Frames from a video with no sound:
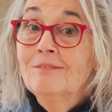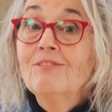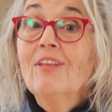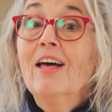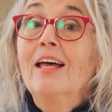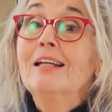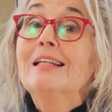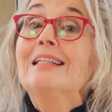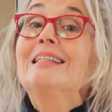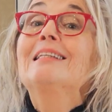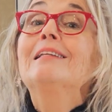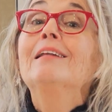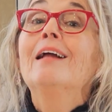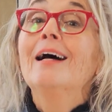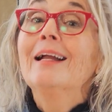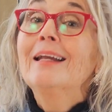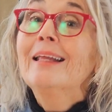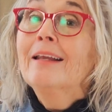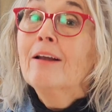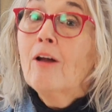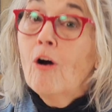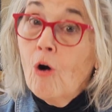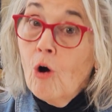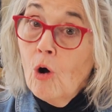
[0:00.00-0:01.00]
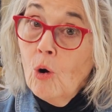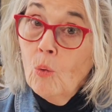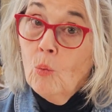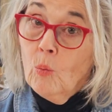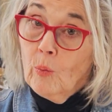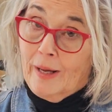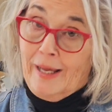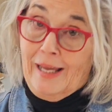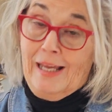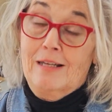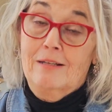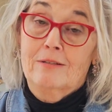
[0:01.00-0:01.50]
That is not in all
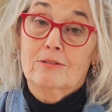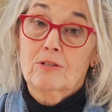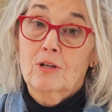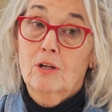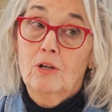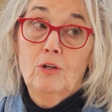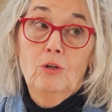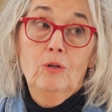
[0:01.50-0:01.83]
ways.